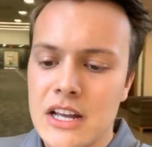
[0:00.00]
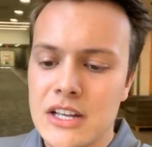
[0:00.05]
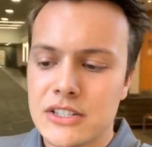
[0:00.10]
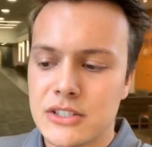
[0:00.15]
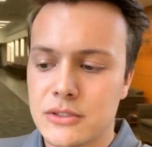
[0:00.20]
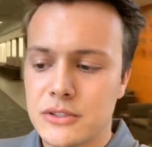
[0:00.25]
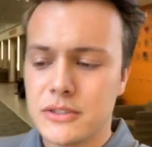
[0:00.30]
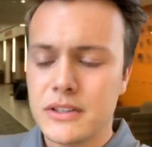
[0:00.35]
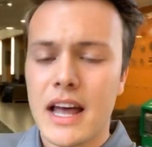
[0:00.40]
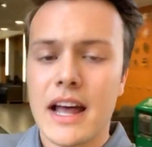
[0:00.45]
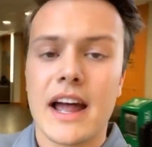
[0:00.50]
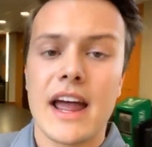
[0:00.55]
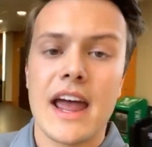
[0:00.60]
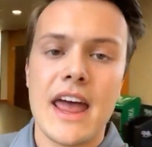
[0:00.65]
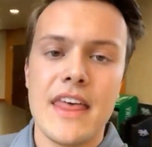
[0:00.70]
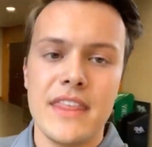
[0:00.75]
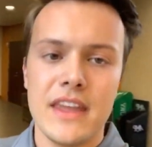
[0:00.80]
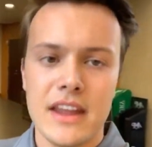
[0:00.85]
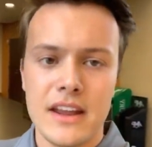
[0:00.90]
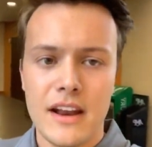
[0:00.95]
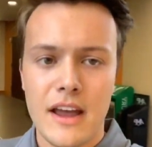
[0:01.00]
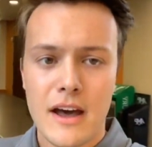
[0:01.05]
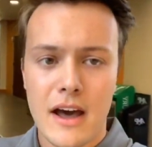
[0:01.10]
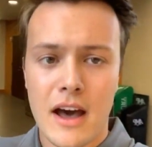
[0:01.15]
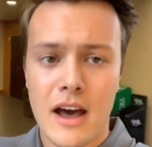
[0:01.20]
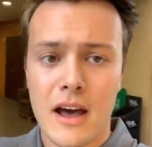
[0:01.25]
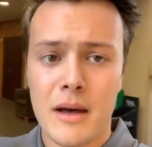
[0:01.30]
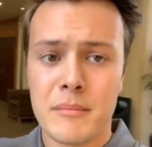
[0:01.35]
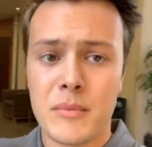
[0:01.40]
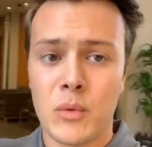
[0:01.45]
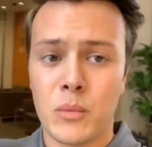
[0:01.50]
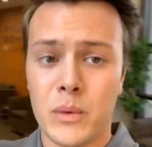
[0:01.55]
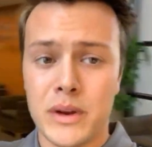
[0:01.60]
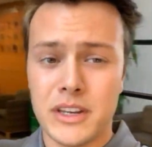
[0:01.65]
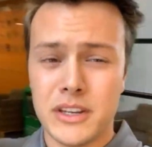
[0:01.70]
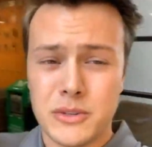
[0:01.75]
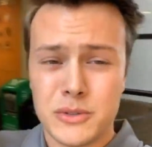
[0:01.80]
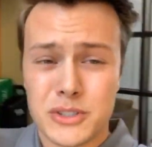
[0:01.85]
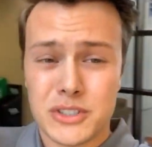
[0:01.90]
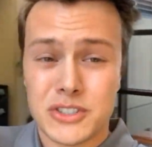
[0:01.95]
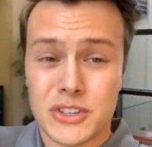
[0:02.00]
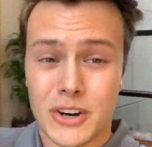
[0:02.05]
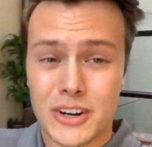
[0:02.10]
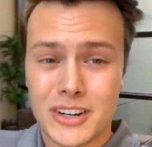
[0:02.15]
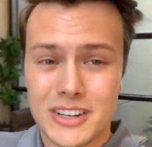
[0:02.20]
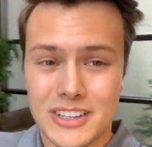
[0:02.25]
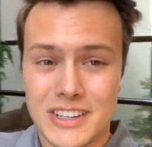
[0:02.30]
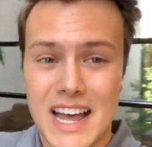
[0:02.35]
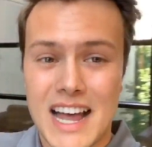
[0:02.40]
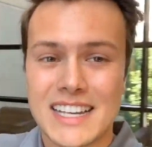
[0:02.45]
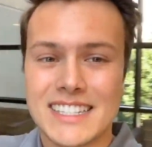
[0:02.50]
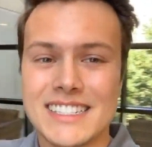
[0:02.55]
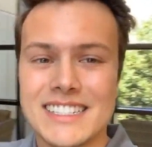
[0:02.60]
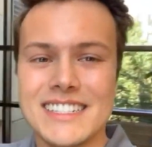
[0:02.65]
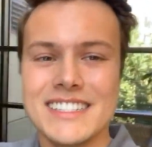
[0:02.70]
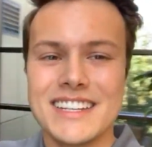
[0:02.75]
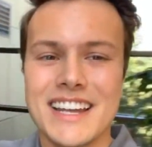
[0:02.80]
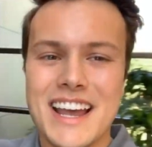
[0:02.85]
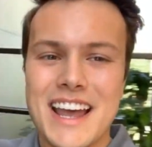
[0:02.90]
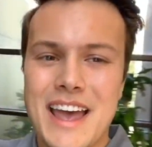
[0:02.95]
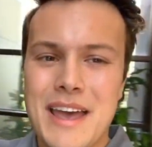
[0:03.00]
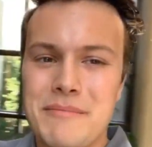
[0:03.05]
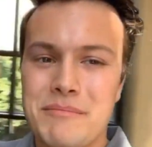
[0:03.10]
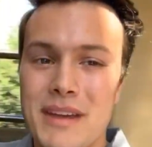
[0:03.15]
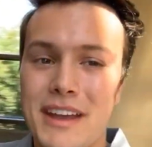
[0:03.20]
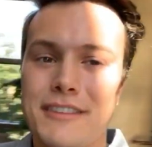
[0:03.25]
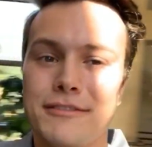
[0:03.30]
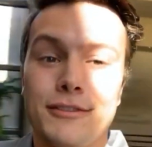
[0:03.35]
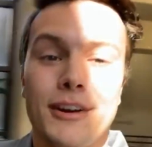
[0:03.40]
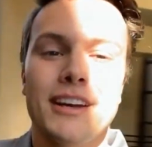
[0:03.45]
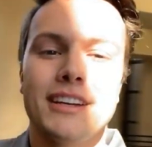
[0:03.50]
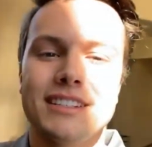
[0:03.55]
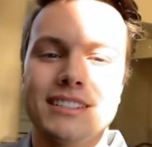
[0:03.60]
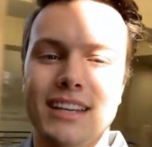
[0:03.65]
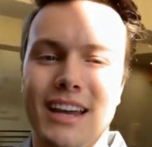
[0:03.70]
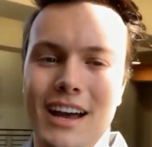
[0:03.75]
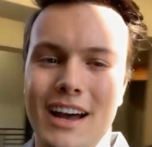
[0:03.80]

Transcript: So do that. And then um, when you start classes, make friends.